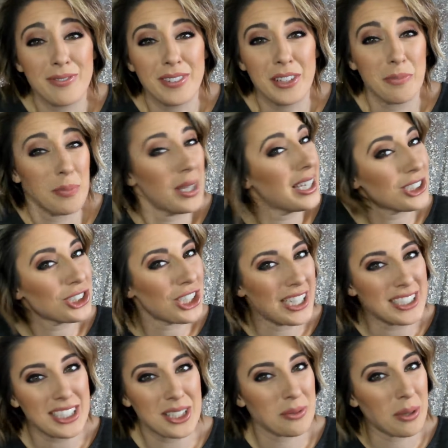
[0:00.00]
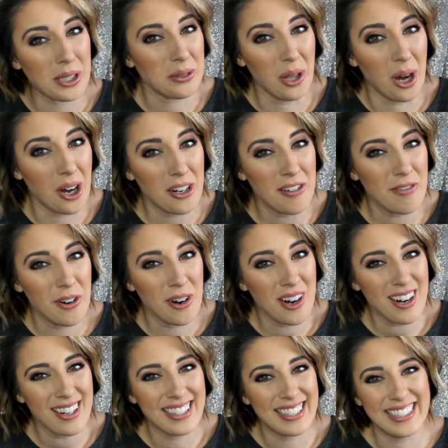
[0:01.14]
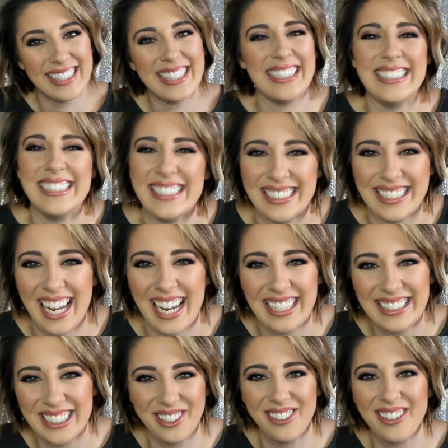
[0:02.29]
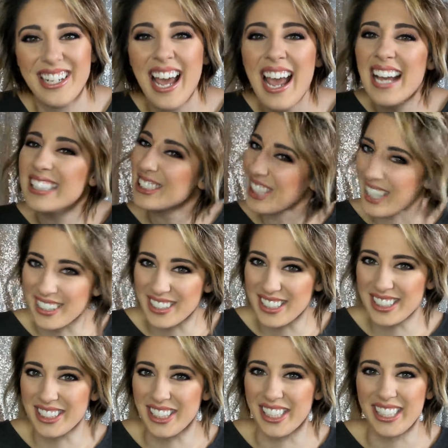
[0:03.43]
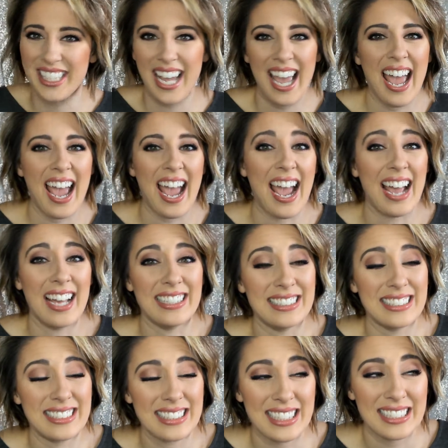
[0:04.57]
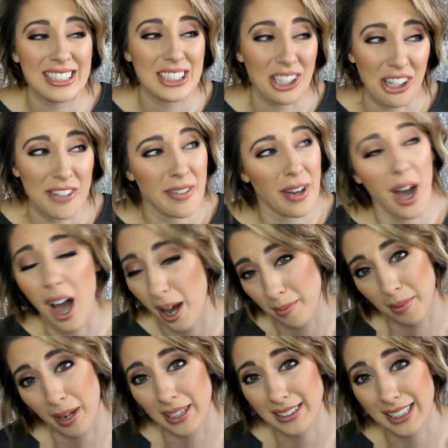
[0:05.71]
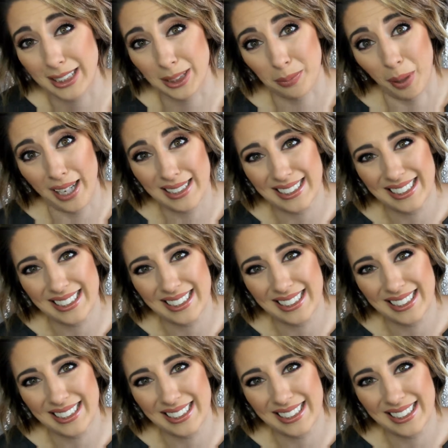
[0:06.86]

if pink shades is what you long for, then stay tuned, check out this look, and sorry if I'm a hot mess express.